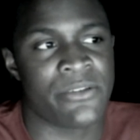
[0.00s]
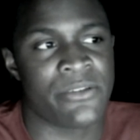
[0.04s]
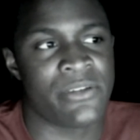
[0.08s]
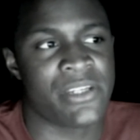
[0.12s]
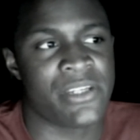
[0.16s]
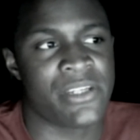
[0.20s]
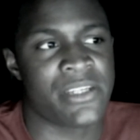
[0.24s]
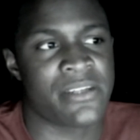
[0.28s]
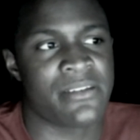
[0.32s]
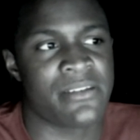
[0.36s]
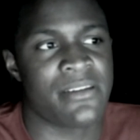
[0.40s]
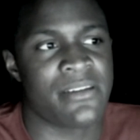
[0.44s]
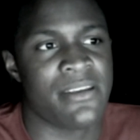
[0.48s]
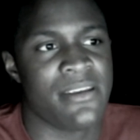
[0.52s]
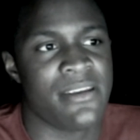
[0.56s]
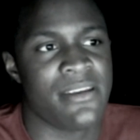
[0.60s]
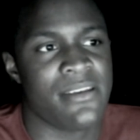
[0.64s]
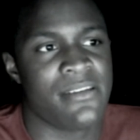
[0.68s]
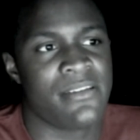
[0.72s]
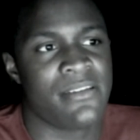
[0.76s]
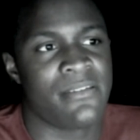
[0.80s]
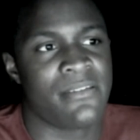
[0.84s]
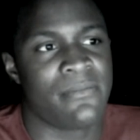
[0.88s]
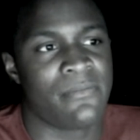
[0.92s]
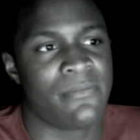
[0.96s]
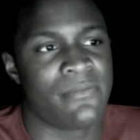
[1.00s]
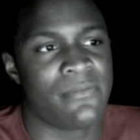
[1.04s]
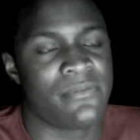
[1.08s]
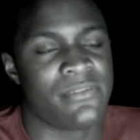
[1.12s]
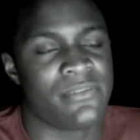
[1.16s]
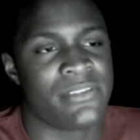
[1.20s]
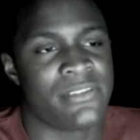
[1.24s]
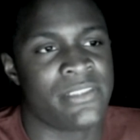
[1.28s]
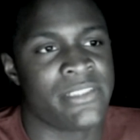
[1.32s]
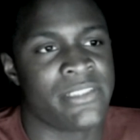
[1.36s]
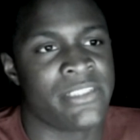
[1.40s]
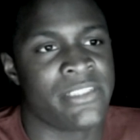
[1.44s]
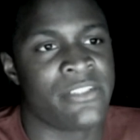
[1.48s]
you need to
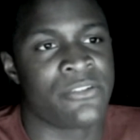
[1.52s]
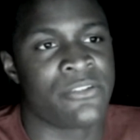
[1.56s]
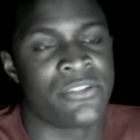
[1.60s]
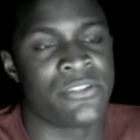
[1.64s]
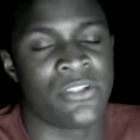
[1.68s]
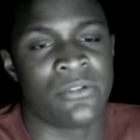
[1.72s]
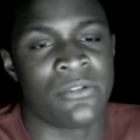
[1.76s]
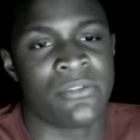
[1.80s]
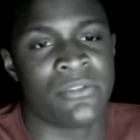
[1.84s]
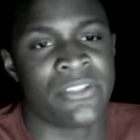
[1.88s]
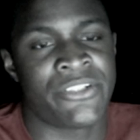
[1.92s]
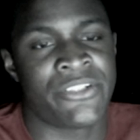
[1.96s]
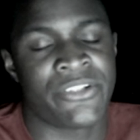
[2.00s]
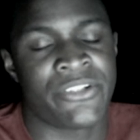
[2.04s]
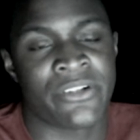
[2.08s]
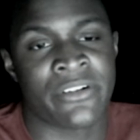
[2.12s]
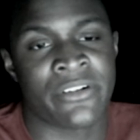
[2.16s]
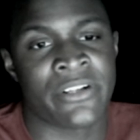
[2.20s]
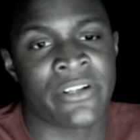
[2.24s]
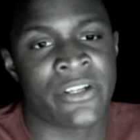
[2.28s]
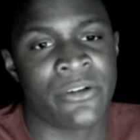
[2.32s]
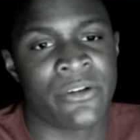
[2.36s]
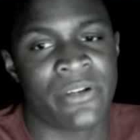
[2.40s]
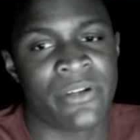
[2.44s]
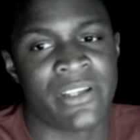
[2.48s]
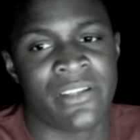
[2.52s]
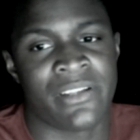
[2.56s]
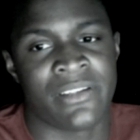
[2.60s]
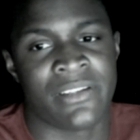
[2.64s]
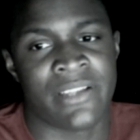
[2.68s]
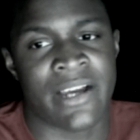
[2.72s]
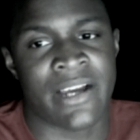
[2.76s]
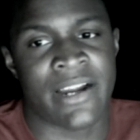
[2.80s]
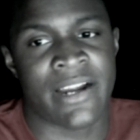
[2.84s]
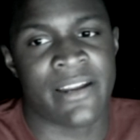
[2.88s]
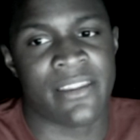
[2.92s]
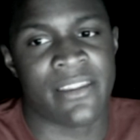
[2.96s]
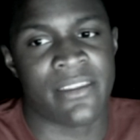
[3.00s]
don't sugarcoat it and
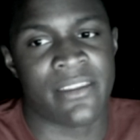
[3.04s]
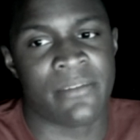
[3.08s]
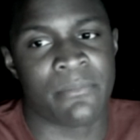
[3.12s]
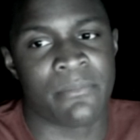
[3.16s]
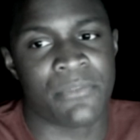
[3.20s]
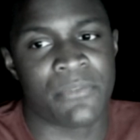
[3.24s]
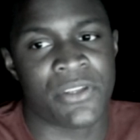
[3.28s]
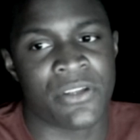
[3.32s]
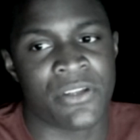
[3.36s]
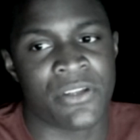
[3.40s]
lie to them.